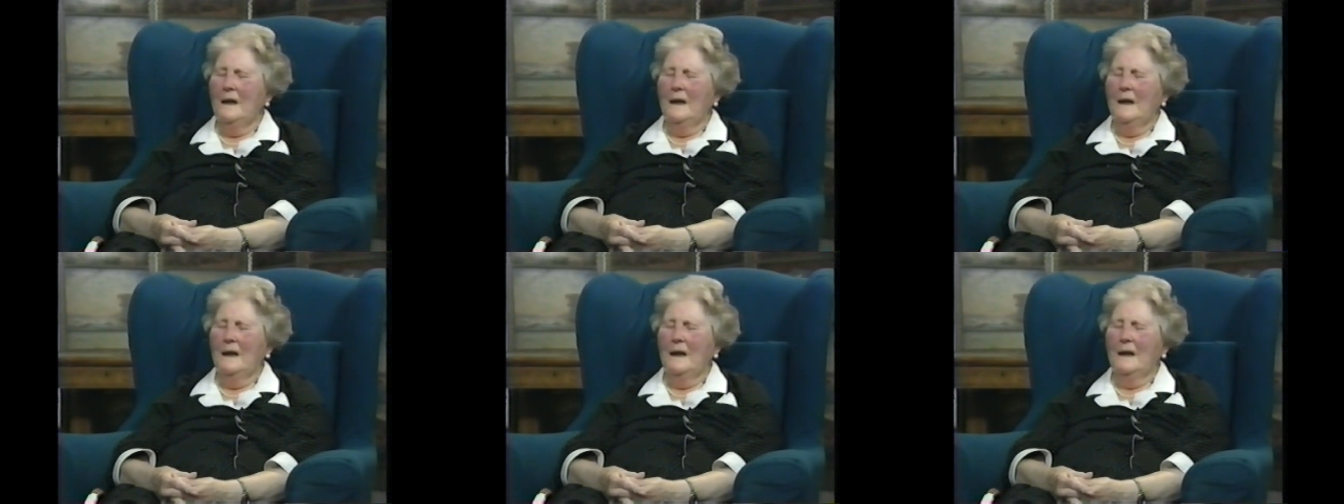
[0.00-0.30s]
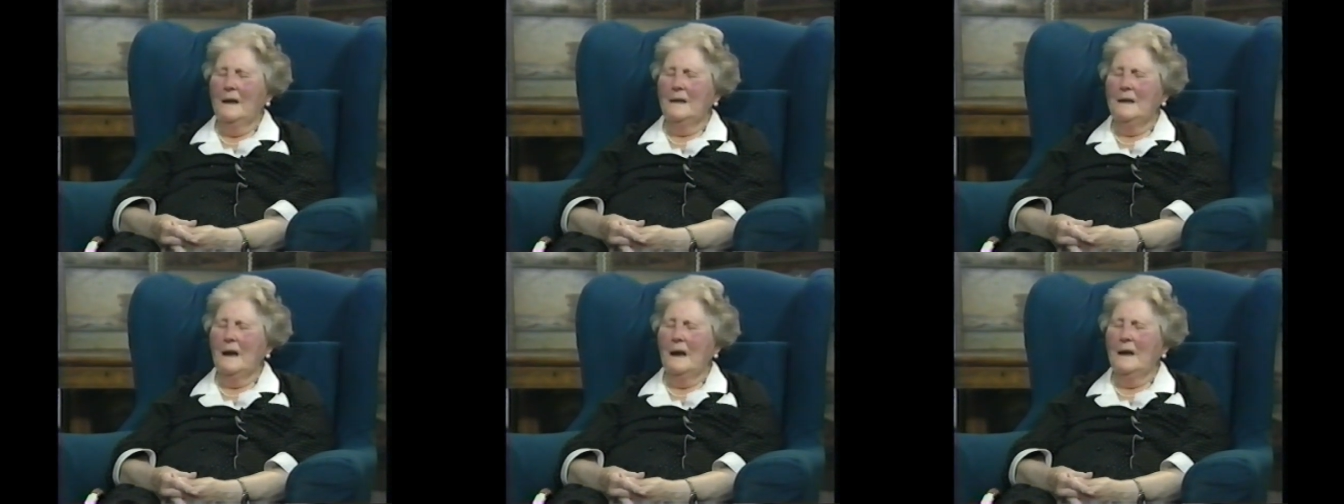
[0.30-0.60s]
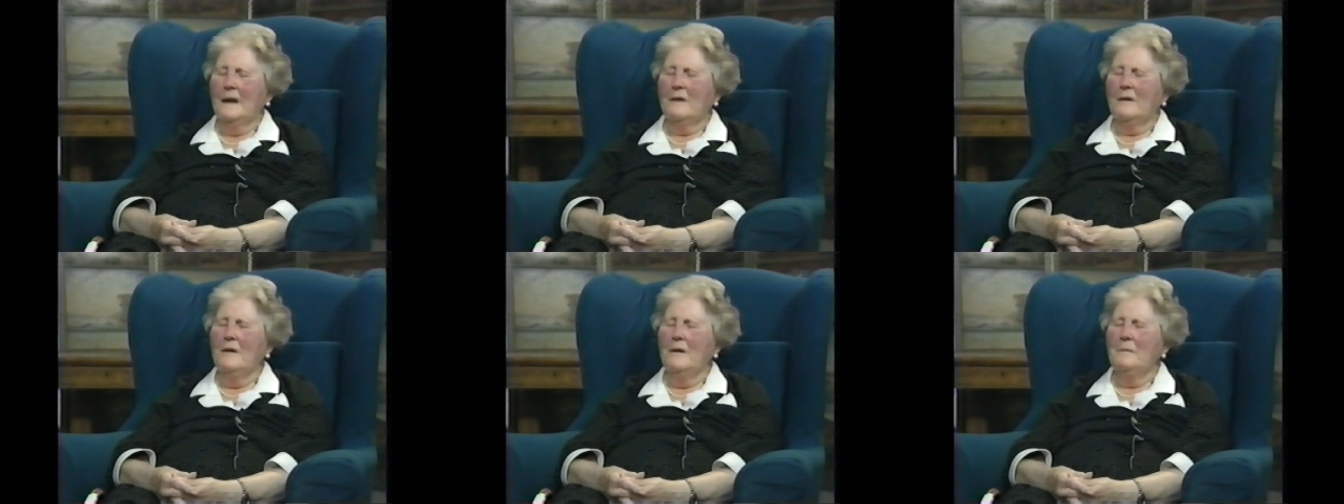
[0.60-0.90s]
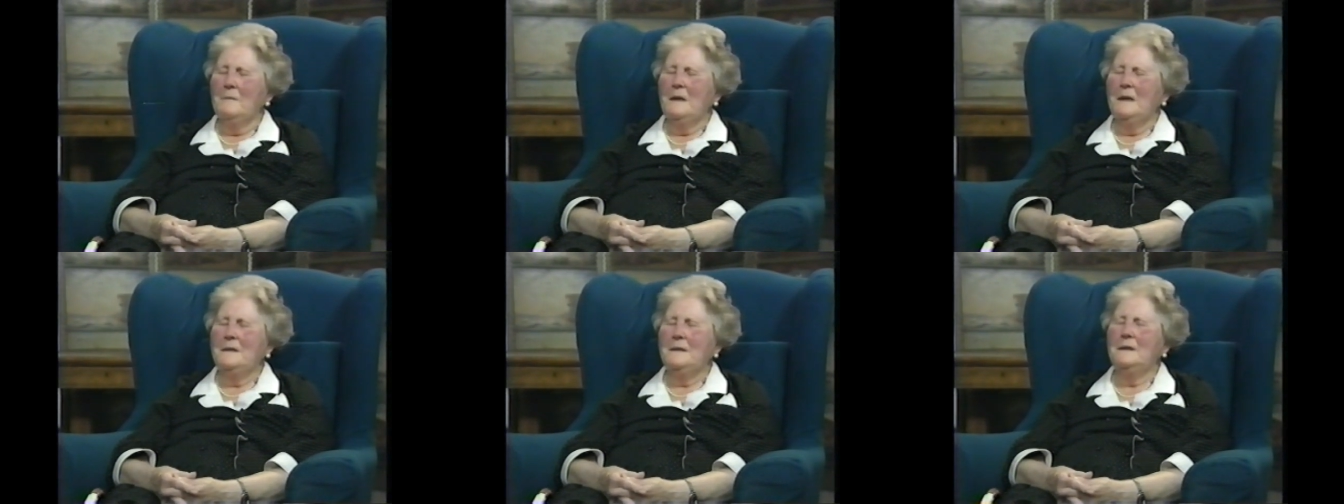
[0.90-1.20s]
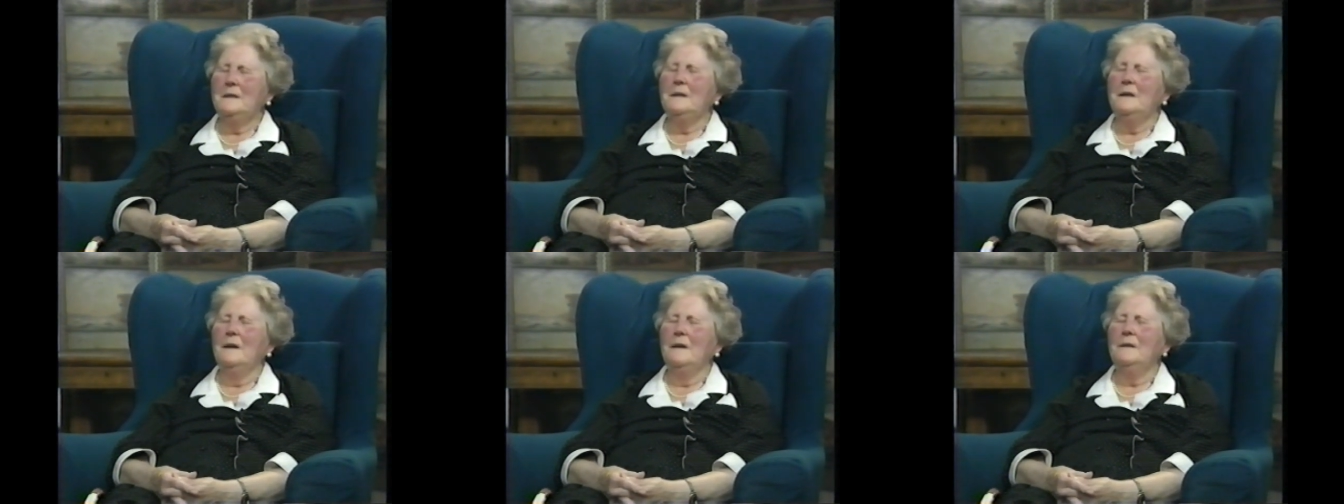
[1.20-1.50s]
and I
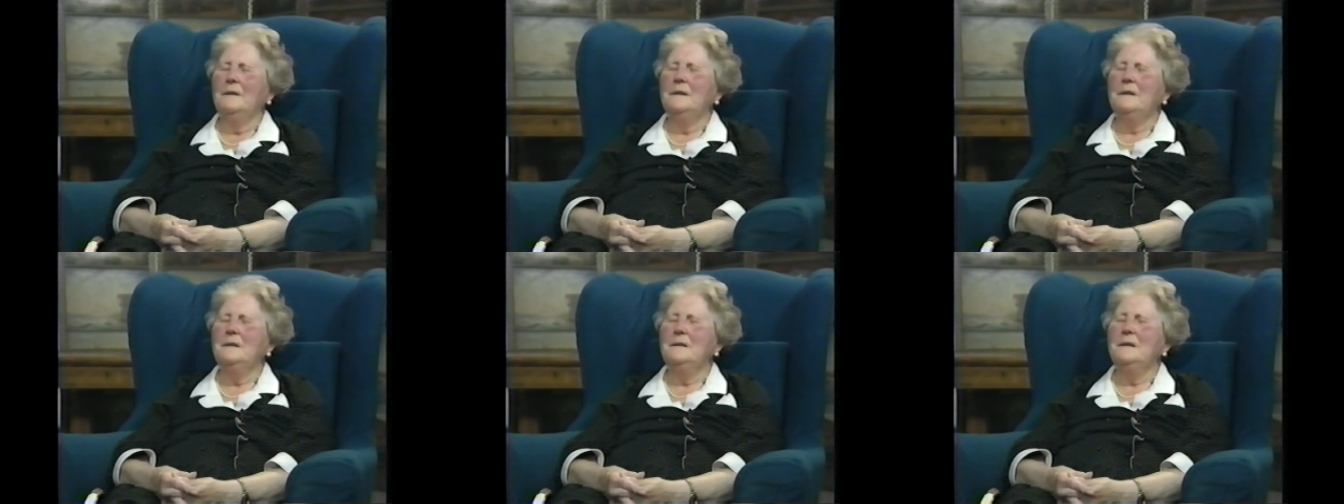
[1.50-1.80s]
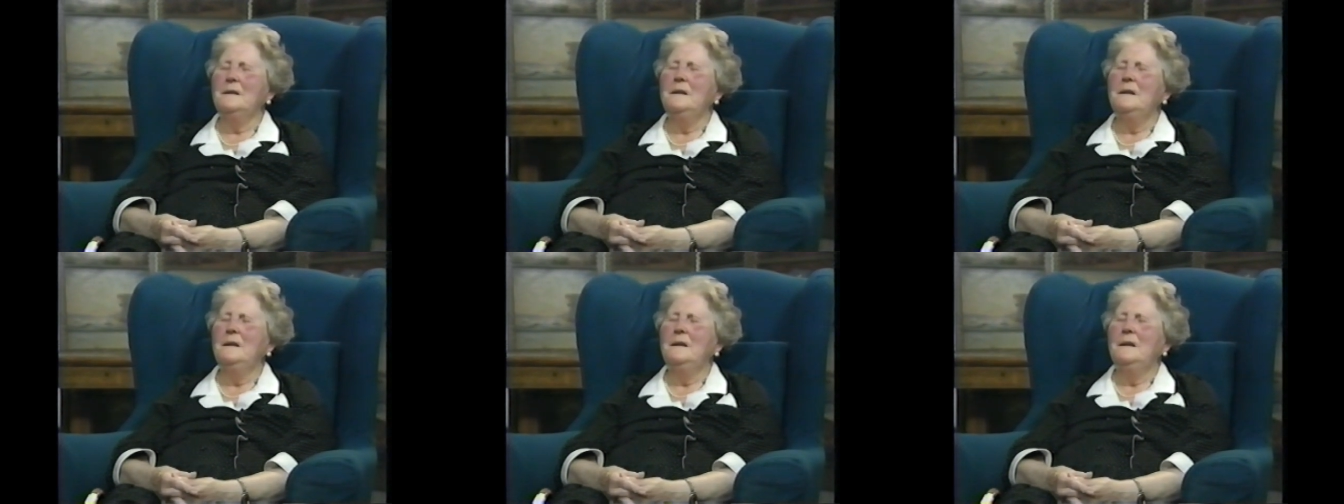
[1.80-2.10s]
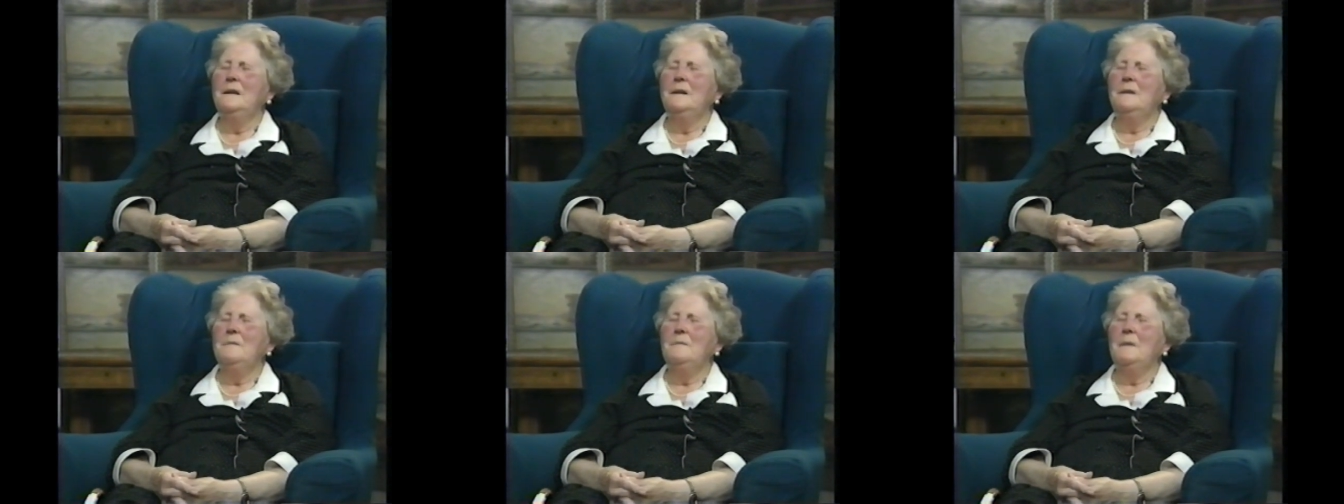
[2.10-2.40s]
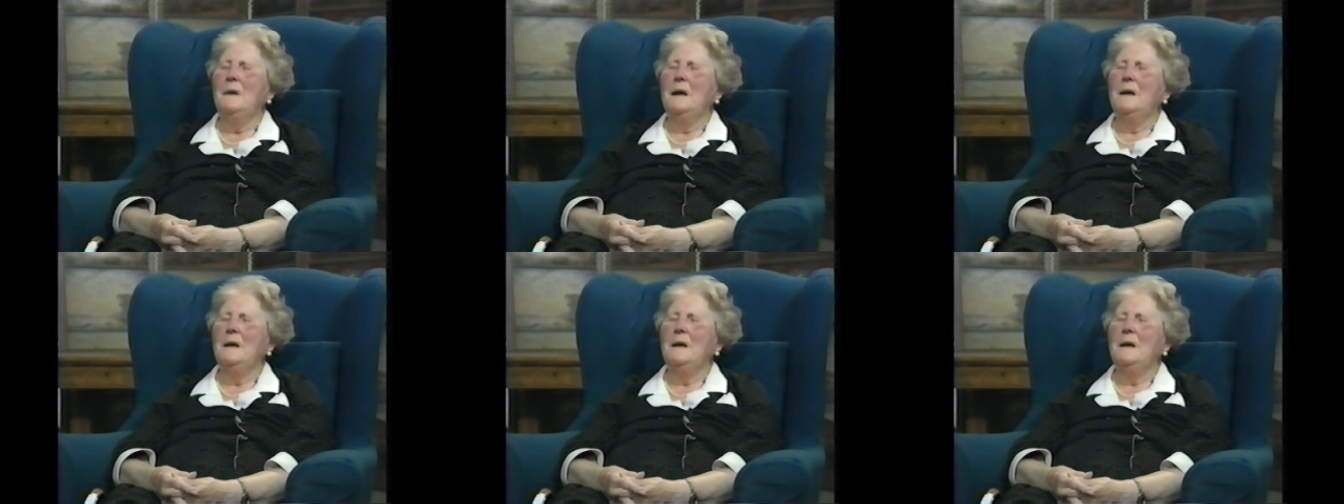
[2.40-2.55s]
commented on it, and my